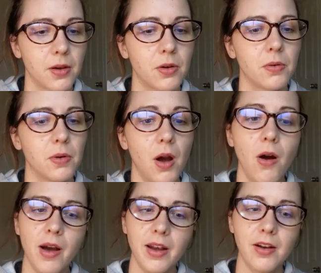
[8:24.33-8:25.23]
Oh,
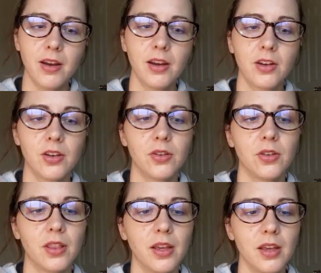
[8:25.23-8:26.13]
I didn't know I can
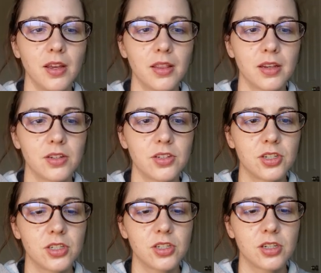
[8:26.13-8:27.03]
do that. They can just
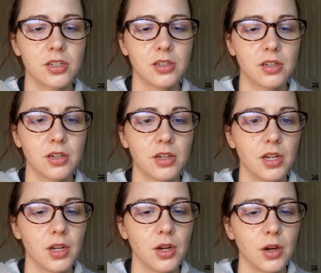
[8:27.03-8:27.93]
change the color.
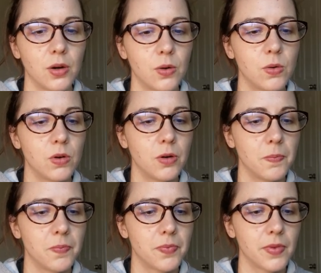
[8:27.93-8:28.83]

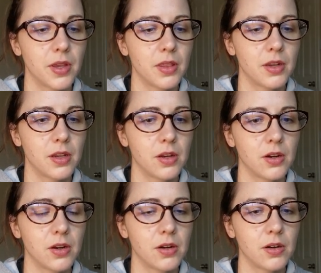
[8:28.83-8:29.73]
Cool. And then
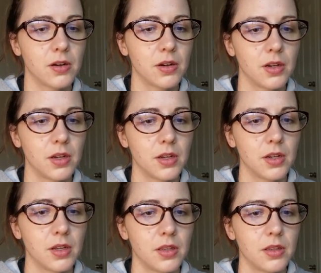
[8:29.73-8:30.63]
here
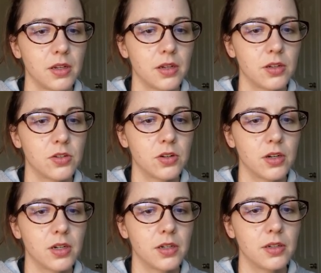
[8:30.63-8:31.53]
they could
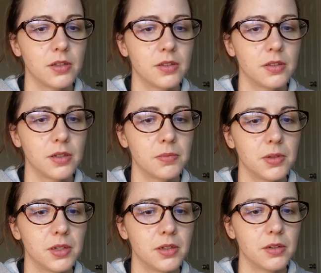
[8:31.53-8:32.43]
draw.
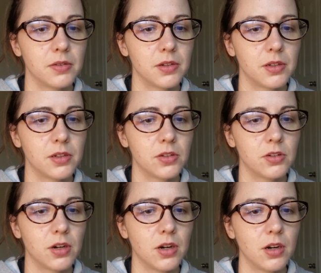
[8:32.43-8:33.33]
I'm not a very good
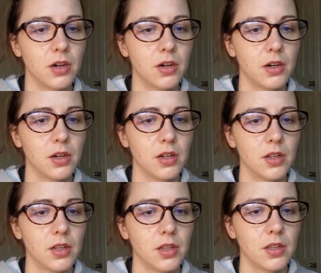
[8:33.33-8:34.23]
drawer.
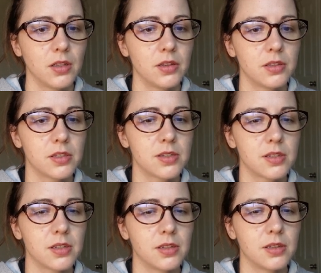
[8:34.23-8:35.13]
This is
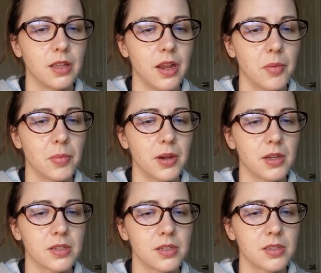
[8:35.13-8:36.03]
a little lamp. I
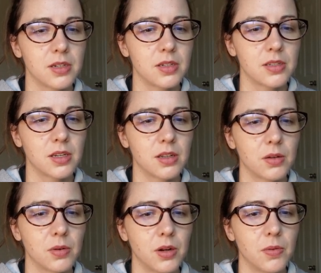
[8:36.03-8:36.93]
guess that's not
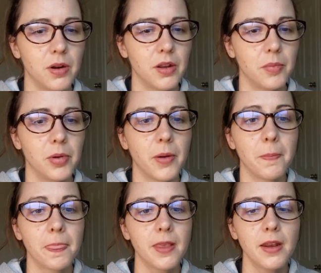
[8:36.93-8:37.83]
exactly what I wanted, but
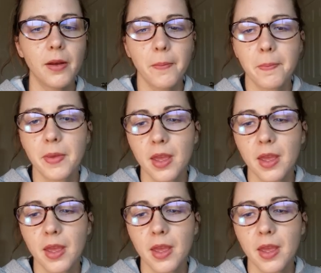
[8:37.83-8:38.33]
you know.